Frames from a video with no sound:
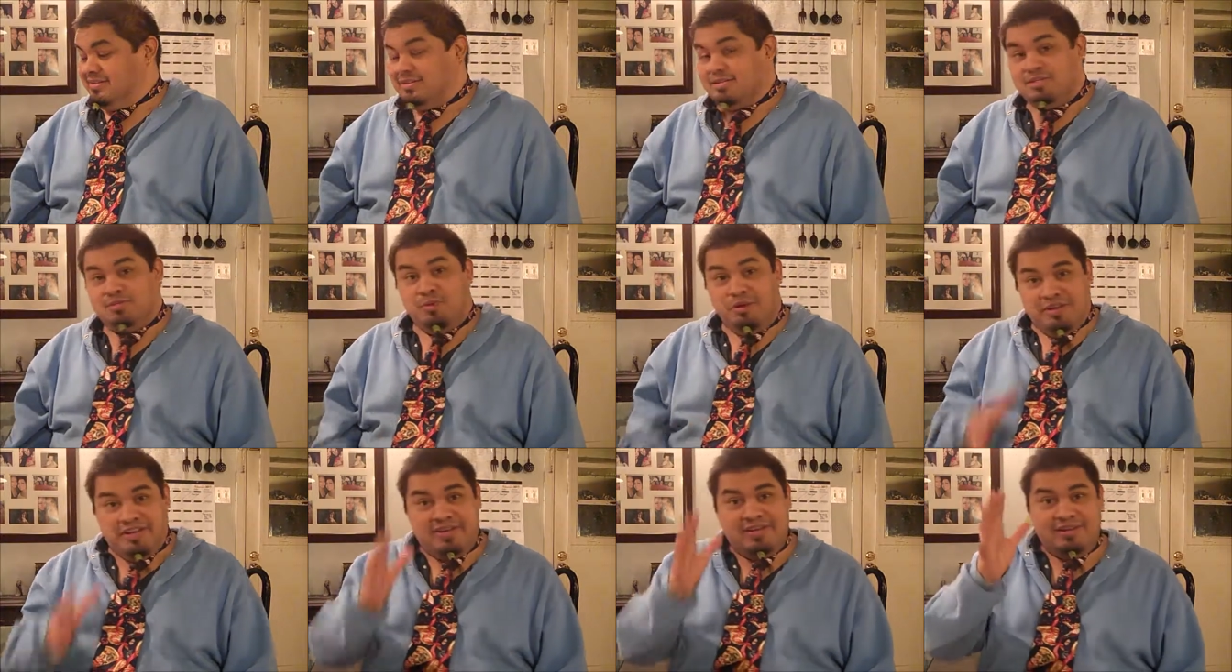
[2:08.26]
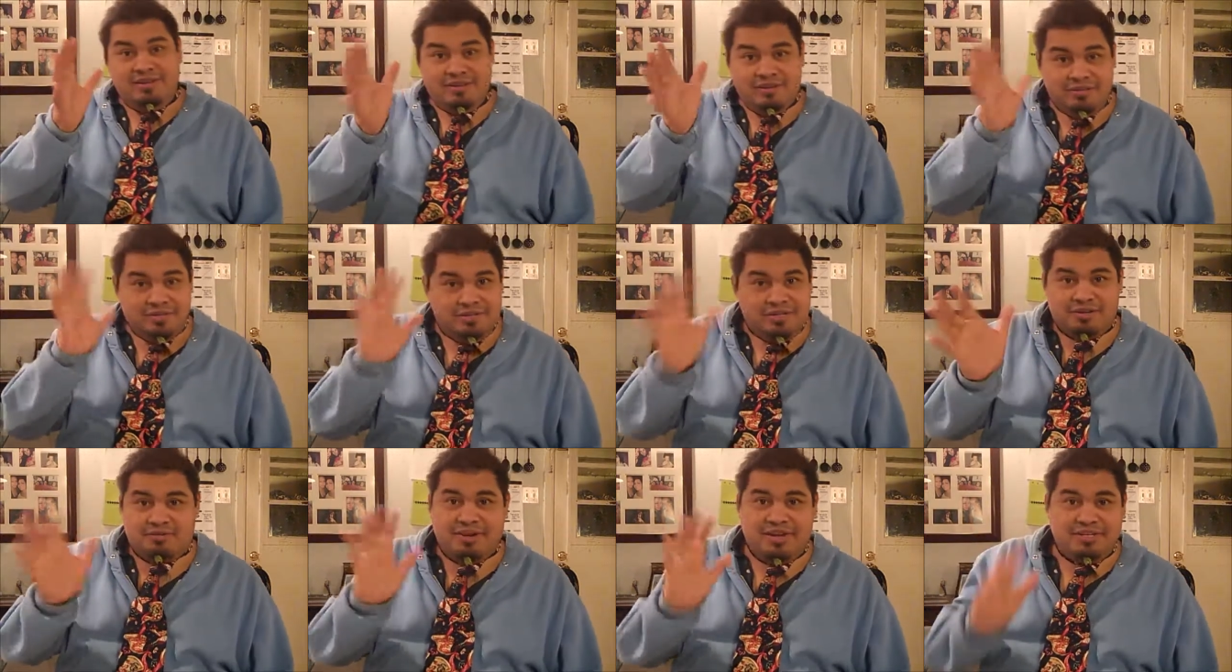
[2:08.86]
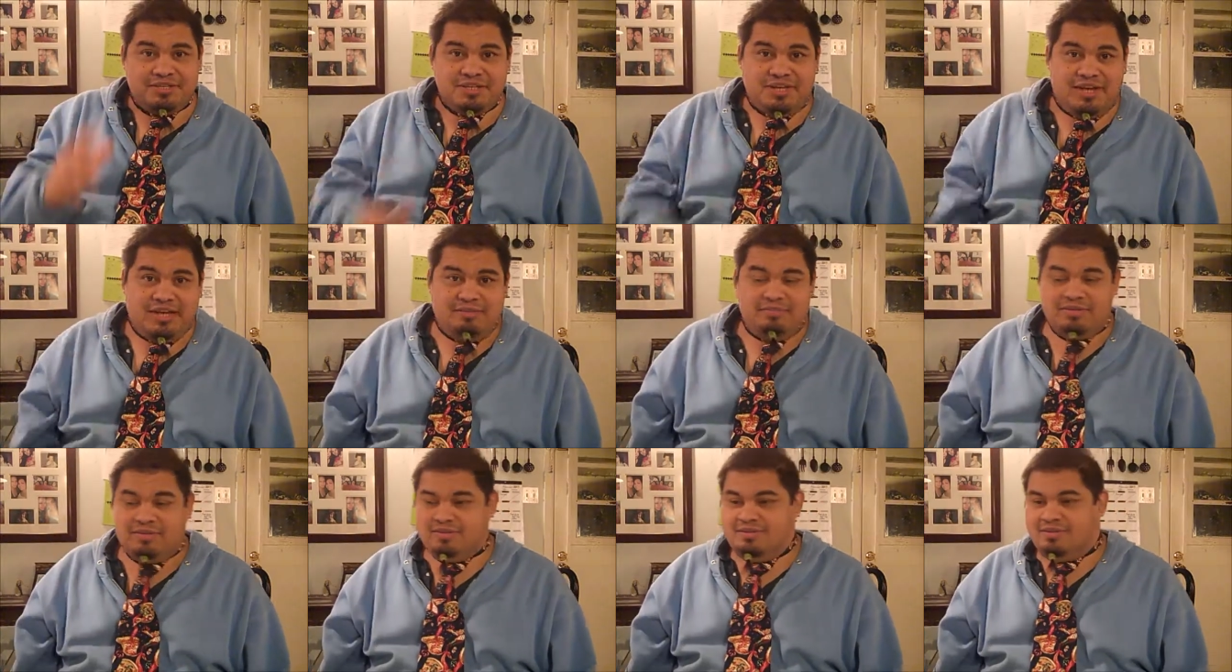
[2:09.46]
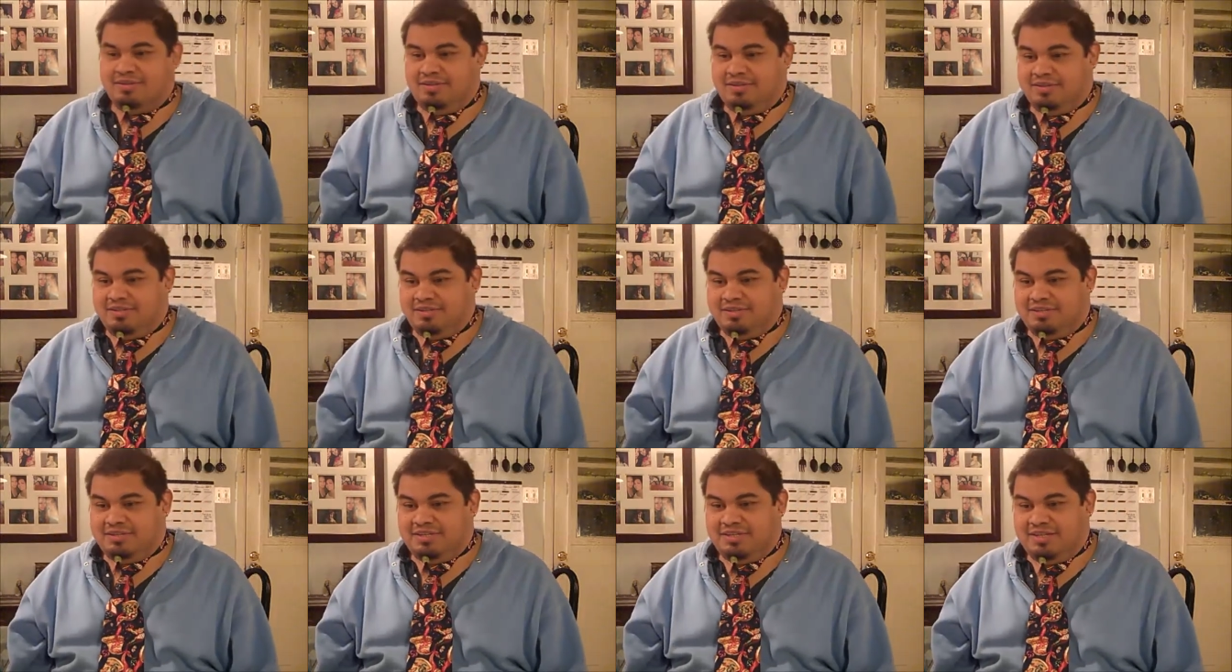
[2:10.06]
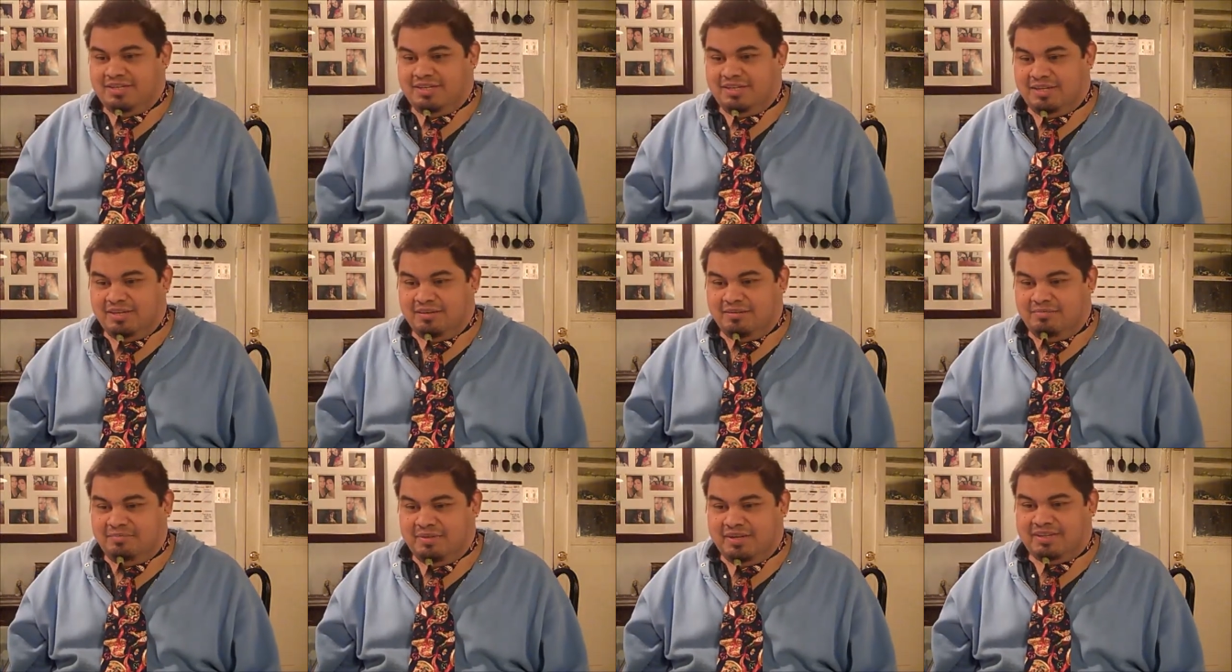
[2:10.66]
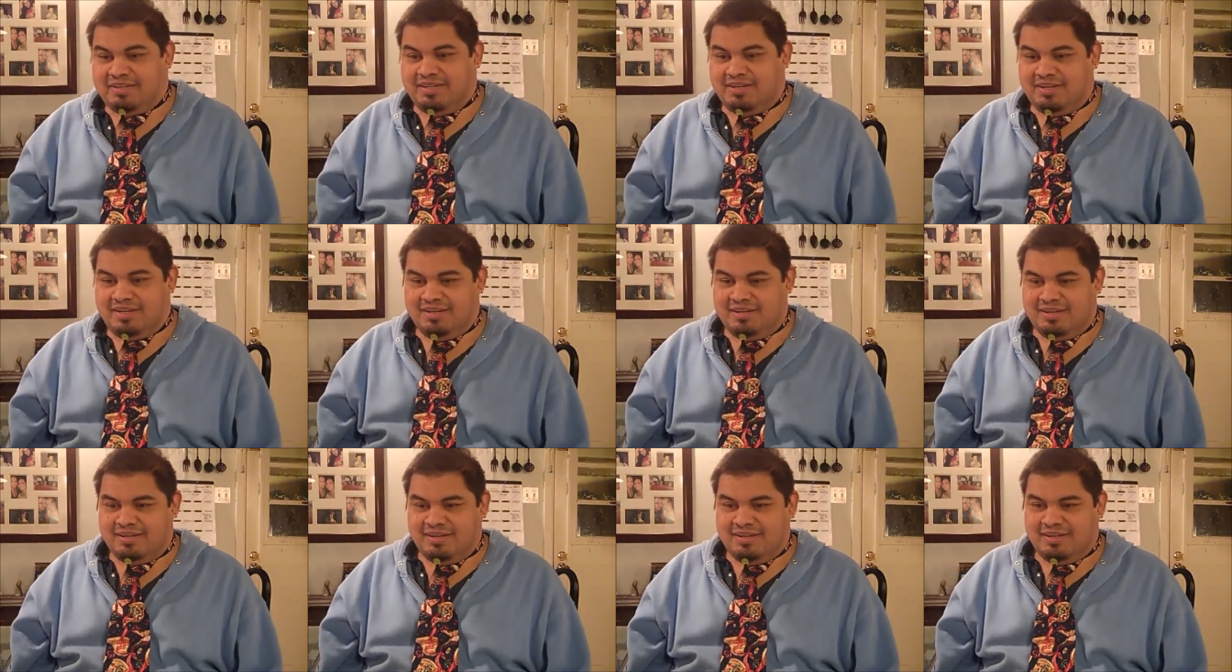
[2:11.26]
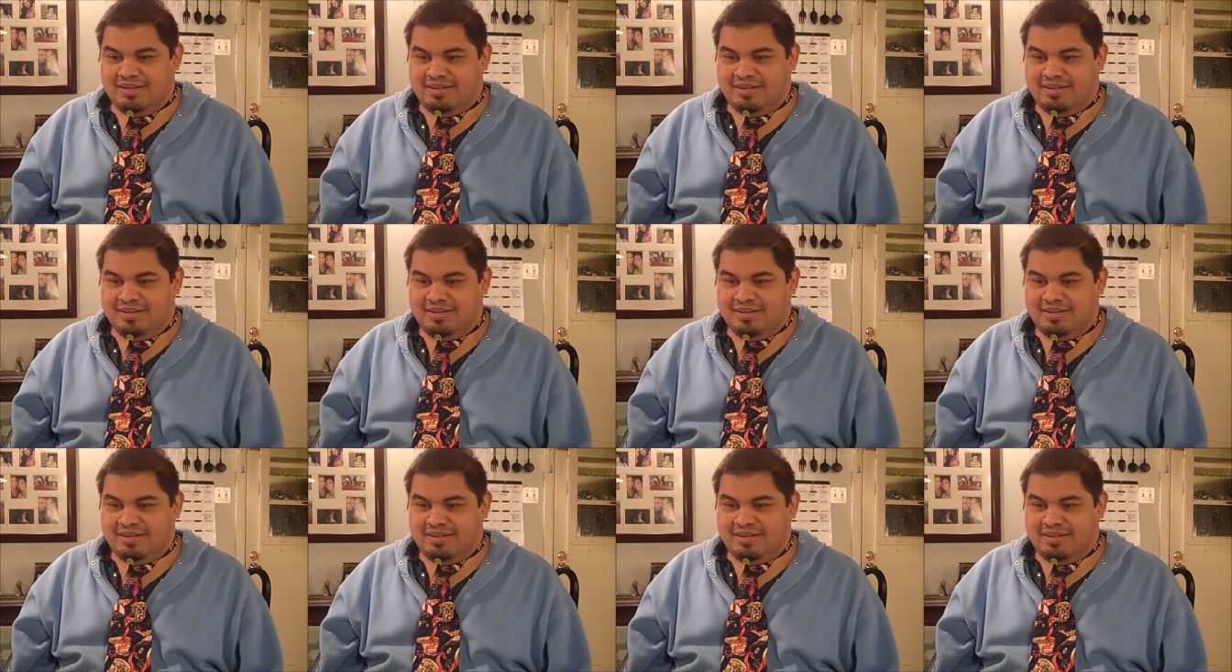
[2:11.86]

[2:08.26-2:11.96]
Smokey did a great job. She picked it, and